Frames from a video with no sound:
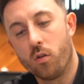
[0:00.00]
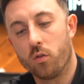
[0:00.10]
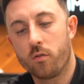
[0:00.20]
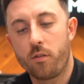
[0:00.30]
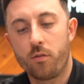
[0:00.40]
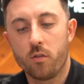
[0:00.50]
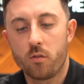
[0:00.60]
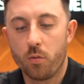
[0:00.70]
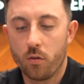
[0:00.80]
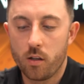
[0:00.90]
of an older
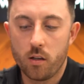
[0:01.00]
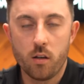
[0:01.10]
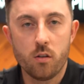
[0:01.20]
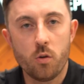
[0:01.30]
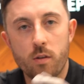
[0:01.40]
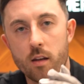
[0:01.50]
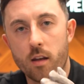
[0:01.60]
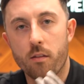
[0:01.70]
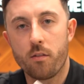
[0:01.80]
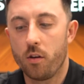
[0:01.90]
reference, but the new day
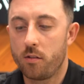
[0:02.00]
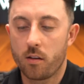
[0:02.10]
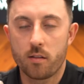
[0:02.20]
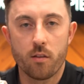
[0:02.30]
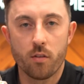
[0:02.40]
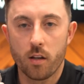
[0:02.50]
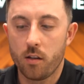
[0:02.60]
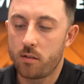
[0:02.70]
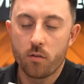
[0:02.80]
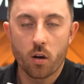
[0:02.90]
date 36 they've
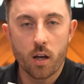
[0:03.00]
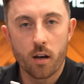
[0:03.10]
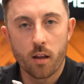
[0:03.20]
released got kind